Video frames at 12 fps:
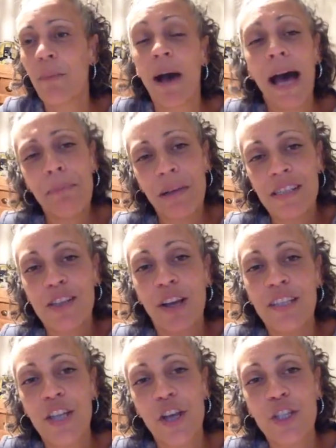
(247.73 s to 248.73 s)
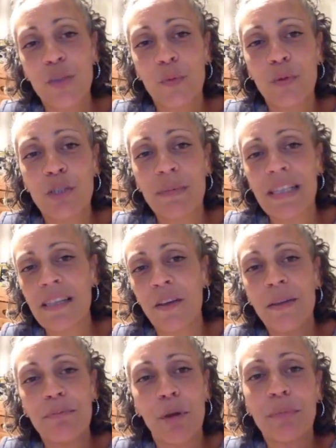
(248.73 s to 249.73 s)
I had my sign turned towards me, so
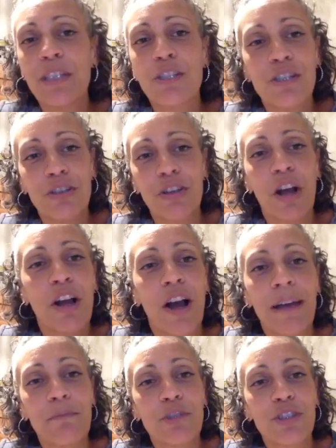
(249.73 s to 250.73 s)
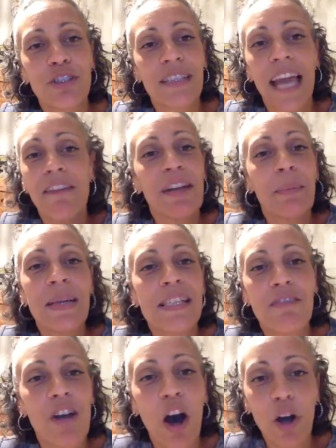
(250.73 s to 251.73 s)
it probably just looked like I was just carrying a
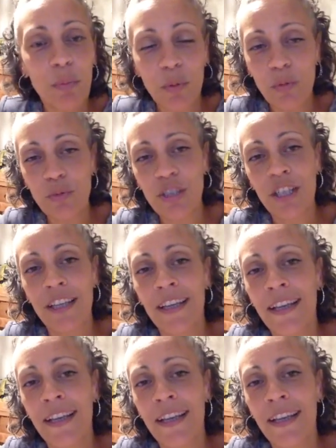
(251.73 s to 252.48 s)
piece of cardboard.